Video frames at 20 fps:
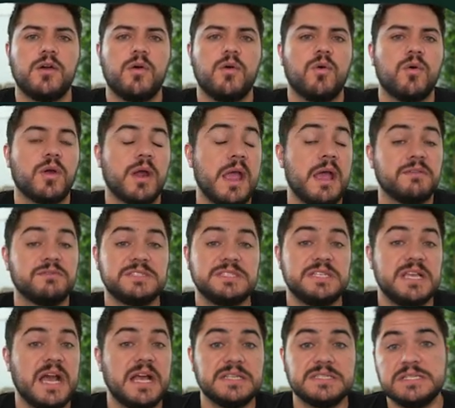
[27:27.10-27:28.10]
or have
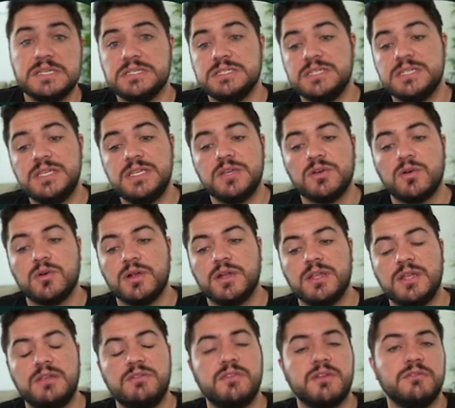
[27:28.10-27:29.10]
CI/CD or
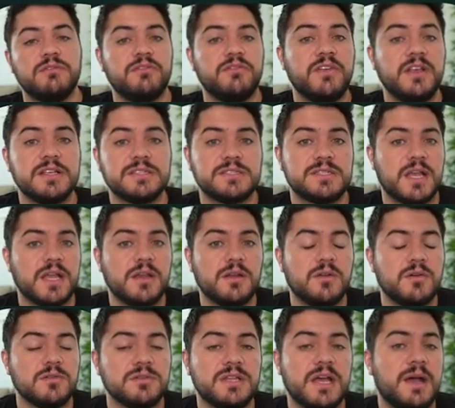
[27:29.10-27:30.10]
even fixed
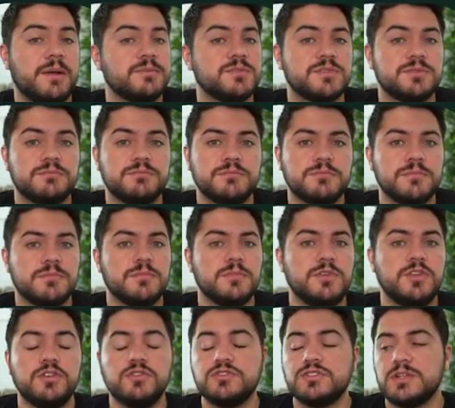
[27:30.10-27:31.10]
technical debt.
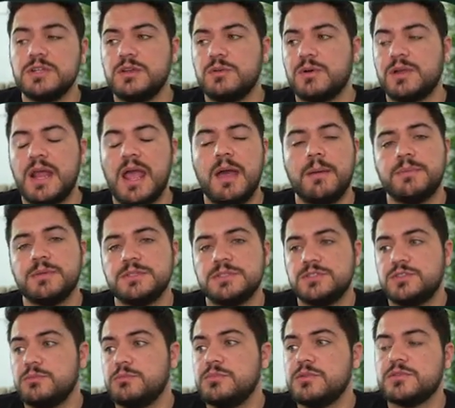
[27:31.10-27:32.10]
Usually, what happens
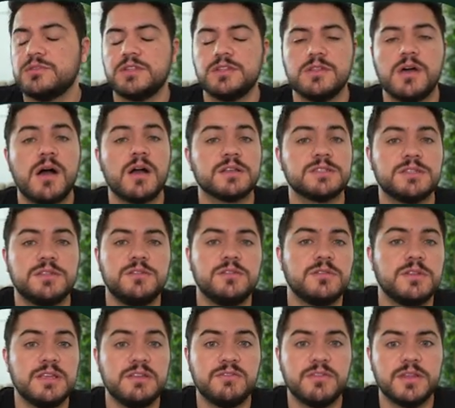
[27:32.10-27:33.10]
you build the docs and you
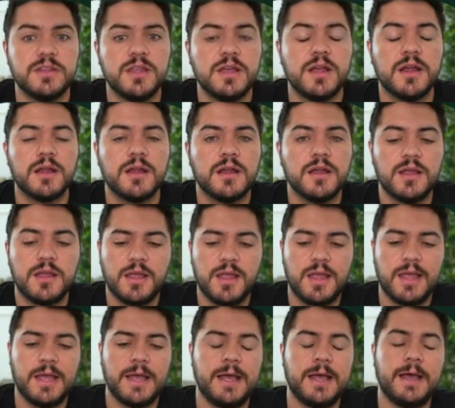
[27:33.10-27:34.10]
leave it there.
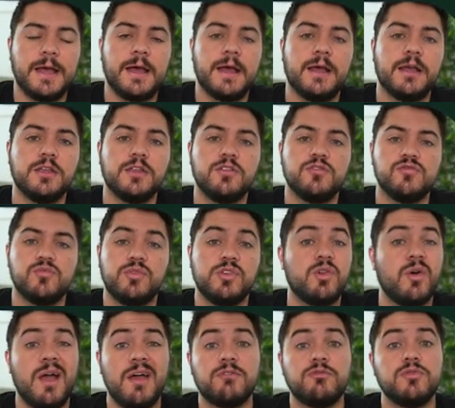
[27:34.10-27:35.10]
Uh, we
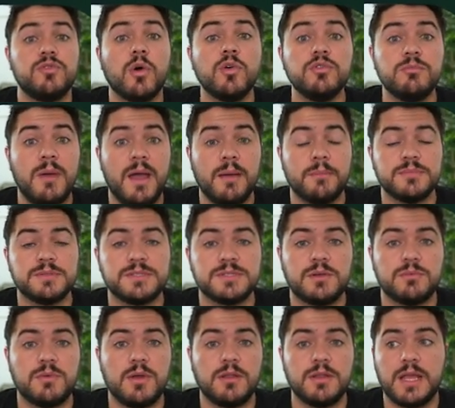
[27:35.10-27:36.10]
don't have roadmaps
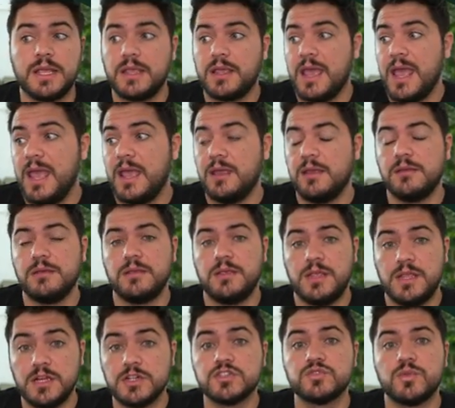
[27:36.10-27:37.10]
around like, hey,
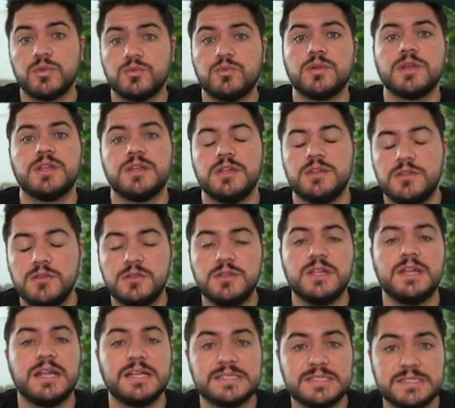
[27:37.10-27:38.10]
here's what we're gonna do in the
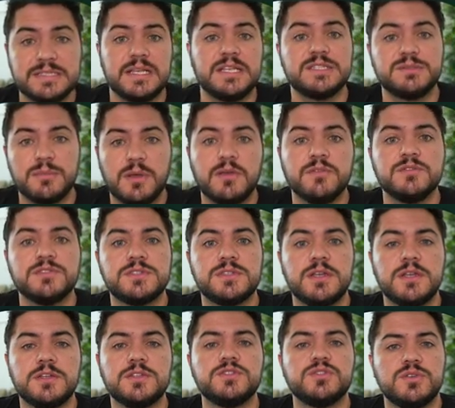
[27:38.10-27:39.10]
next six months
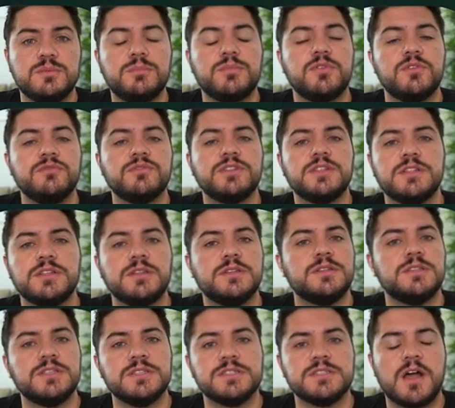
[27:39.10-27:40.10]
to improve the,
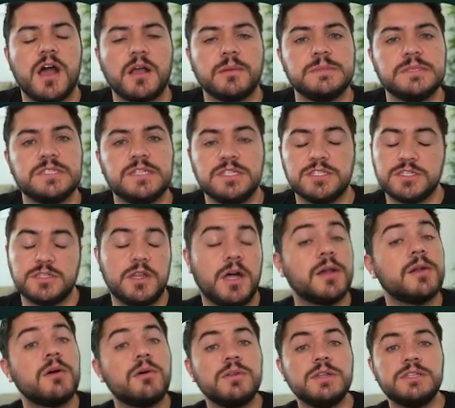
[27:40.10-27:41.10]
this documentation,
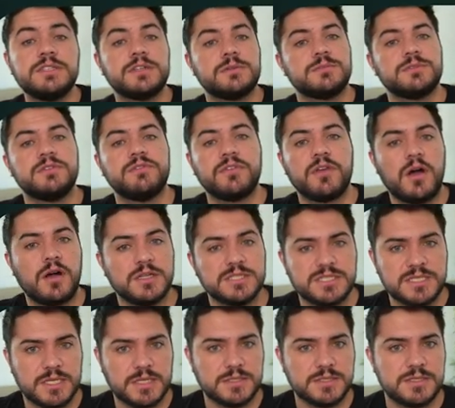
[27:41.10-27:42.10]
not only in terms of
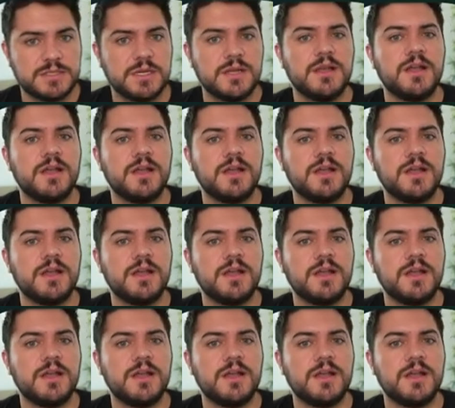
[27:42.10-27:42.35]
content,